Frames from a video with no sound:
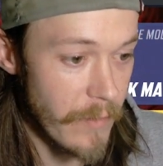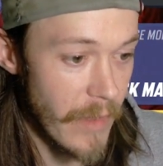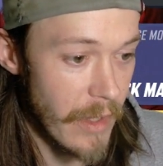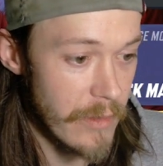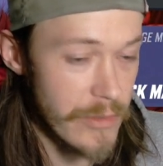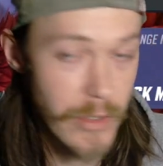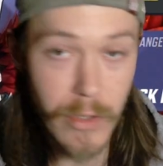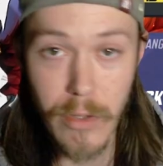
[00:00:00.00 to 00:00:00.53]

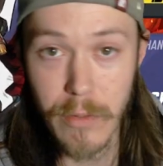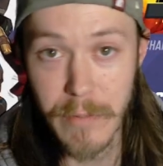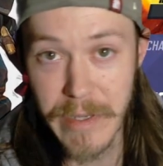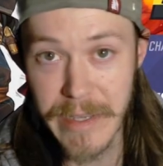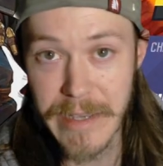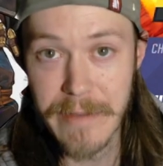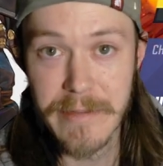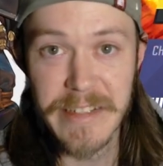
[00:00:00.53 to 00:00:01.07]
So
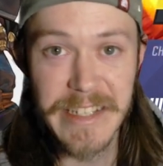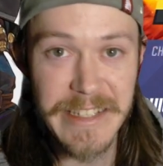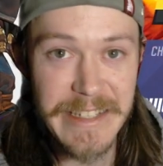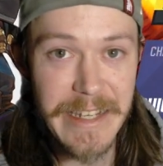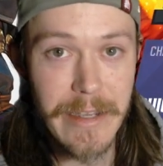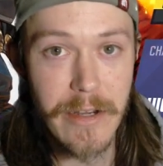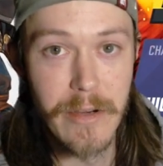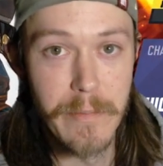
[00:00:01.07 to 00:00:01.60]
again,
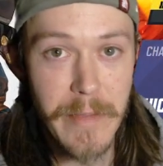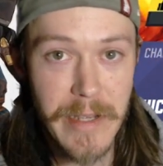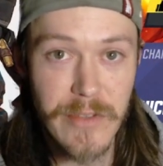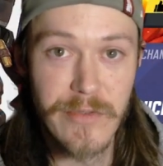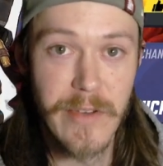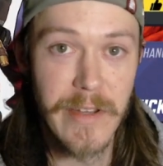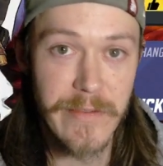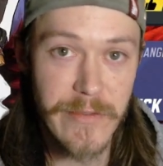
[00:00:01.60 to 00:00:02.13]
6800 meg
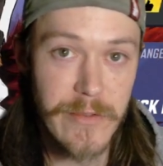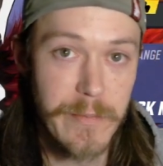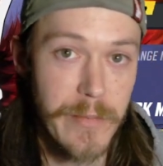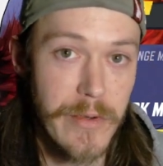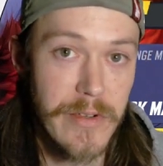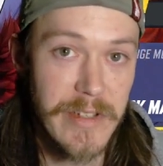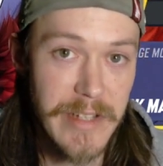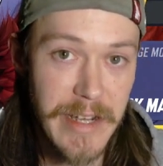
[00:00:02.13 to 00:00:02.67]
transfers
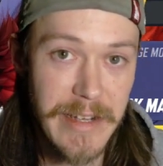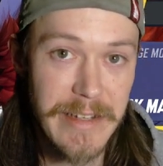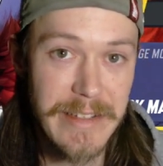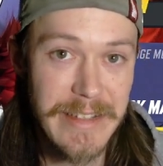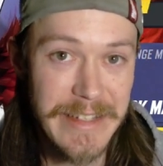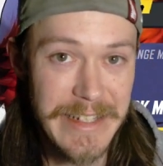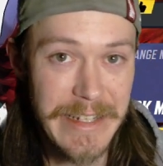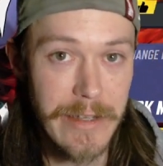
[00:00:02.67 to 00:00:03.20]
per second,
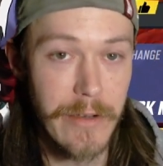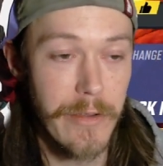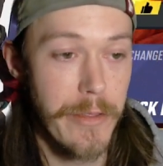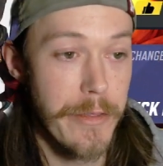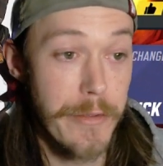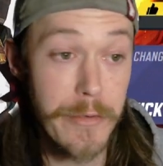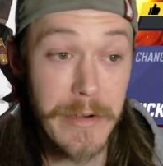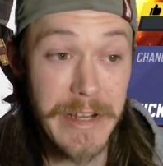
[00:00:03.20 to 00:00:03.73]

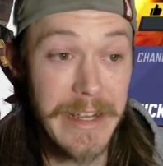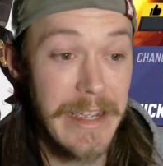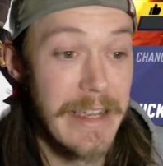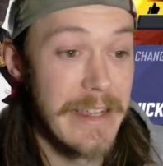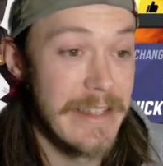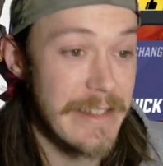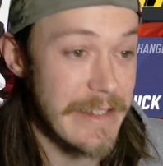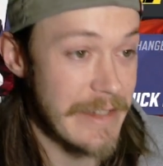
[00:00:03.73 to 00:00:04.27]
CL36,
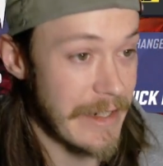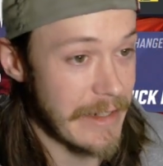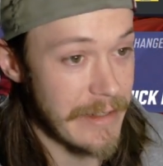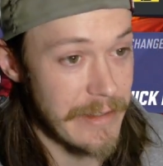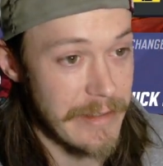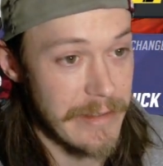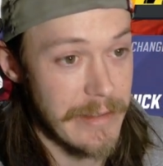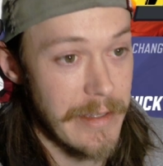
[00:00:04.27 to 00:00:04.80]

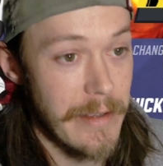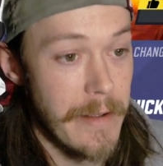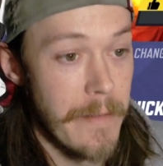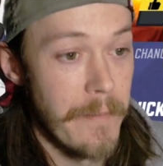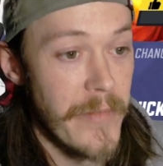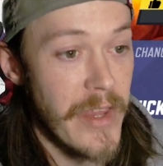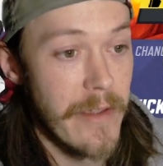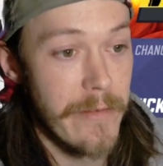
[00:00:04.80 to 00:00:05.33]

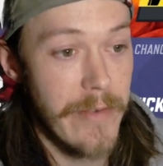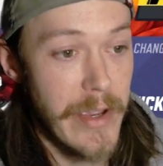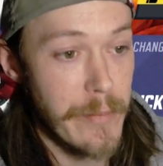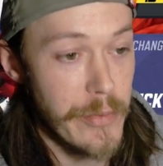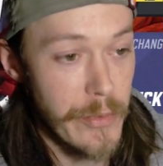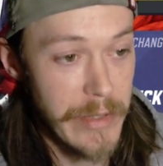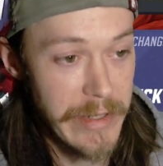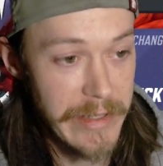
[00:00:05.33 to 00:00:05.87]

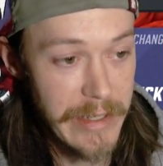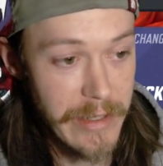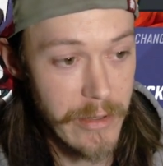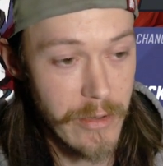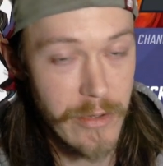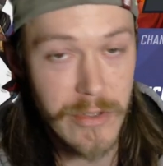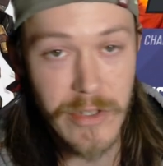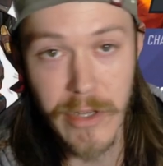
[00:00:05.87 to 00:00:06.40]
5.8
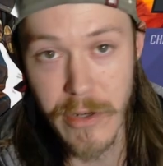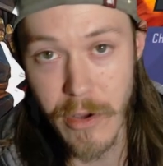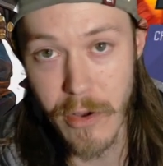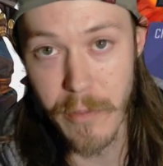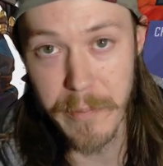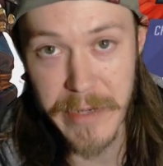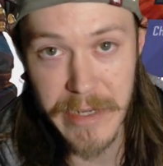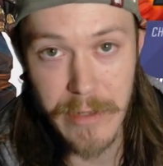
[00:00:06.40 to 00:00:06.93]
gigahertz on
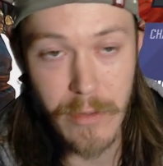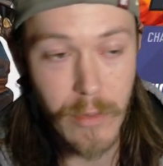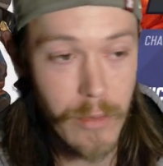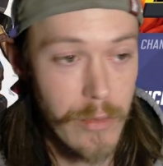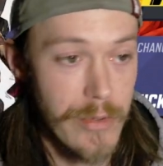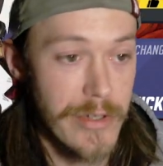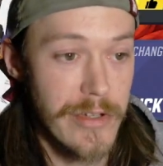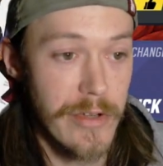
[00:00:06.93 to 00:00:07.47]
all P
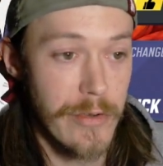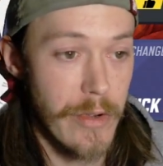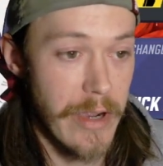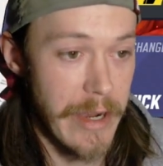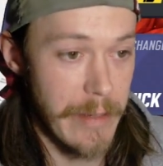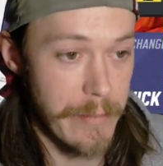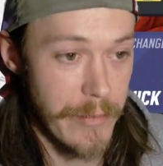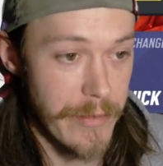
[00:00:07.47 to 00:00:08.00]
cores, no
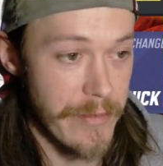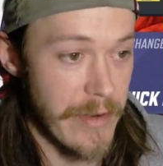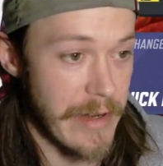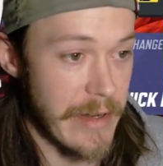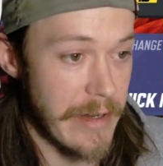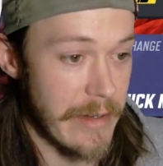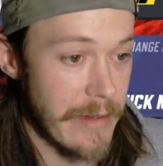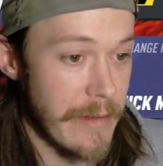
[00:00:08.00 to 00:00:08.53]

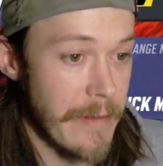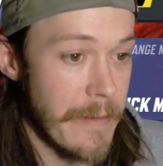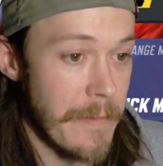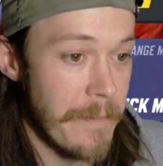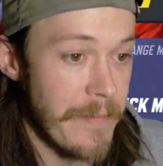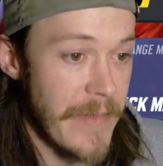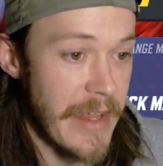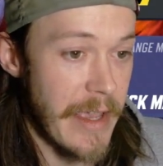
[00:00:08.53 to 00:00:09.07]
hyperthreading.
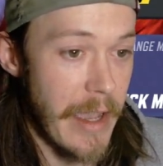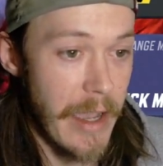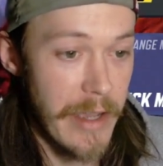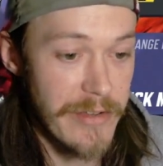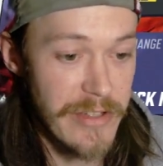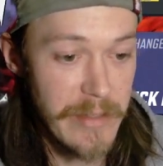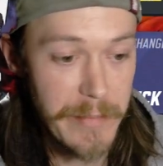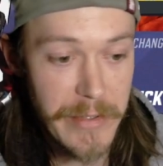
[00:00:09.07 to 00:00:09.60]
Uh,
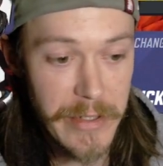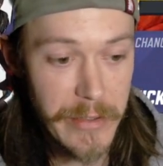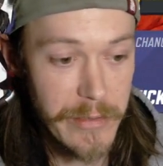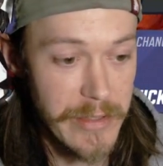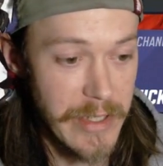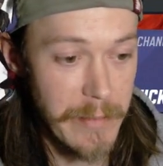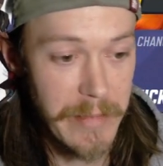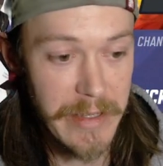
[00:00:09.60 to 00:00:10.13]
GPUs
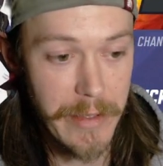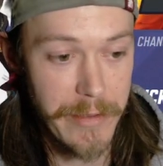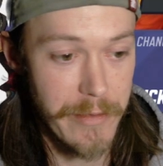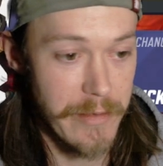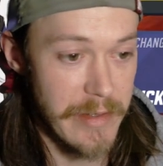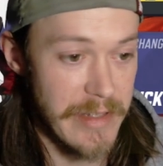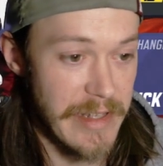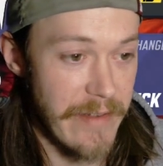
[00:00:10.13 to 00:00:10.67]
could be a
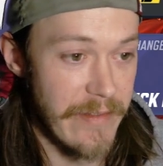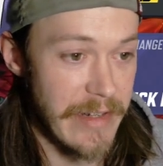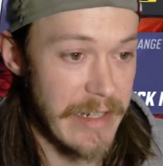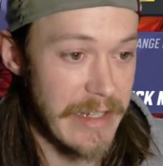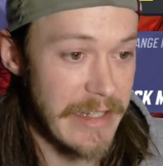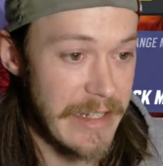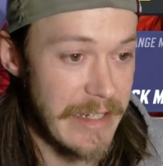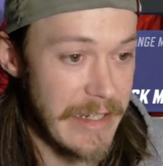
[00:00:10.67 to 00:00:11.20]
3070
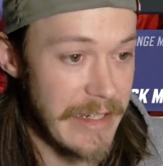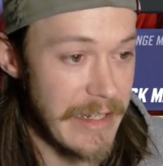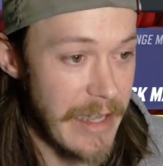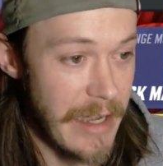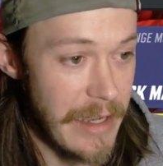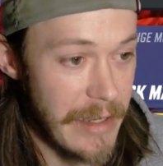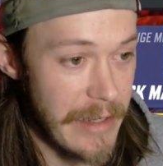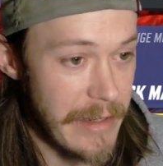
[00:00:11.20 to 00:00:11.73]

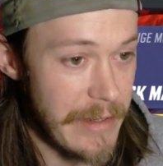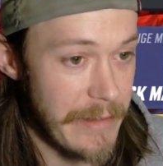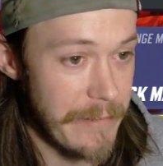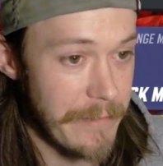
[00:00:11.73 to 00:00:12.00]
Ti.